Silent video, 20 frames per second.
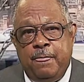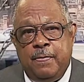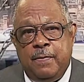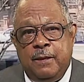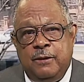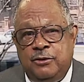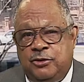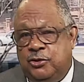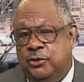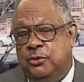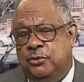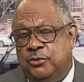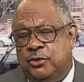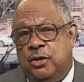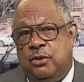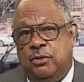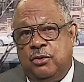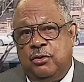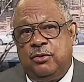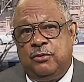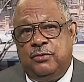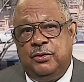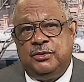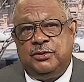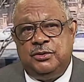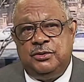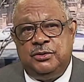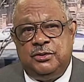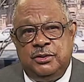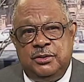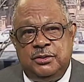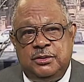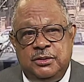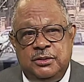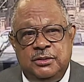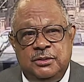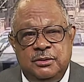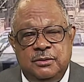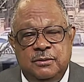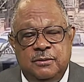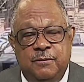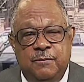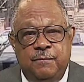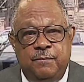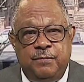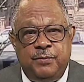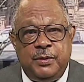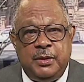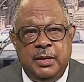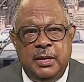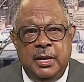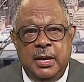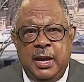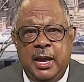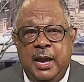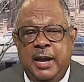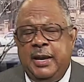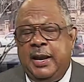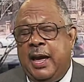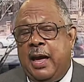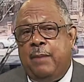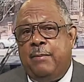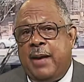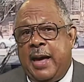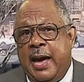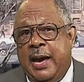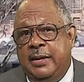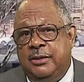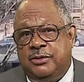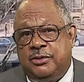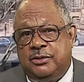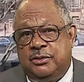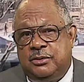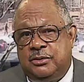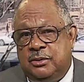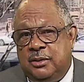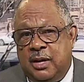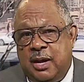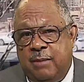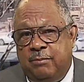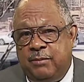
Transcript: Jews don't go to Christian churches, and Hamites, I'm